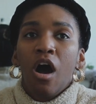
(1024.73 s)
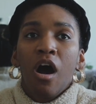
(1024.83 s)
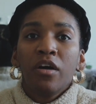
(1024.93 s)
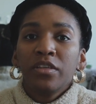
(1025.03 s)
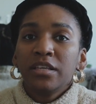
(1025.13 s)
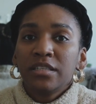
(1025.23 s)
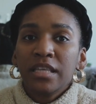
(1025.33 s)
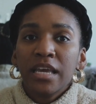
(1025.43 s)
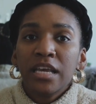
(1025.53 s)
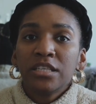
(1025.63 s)
all these
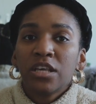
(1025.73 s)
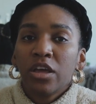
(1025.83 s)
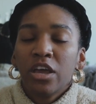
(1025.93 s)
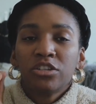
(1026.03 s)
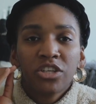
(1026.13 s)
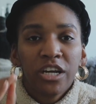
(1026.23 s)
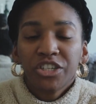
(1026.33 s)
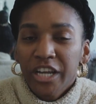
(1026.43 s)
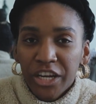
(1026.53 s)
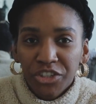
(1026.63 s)
things. It's gonna
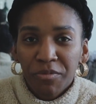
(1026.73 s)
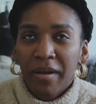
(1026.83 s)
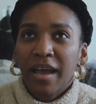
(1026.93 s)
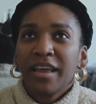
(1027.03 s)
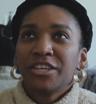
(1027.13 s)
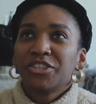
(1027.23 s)
change your mind.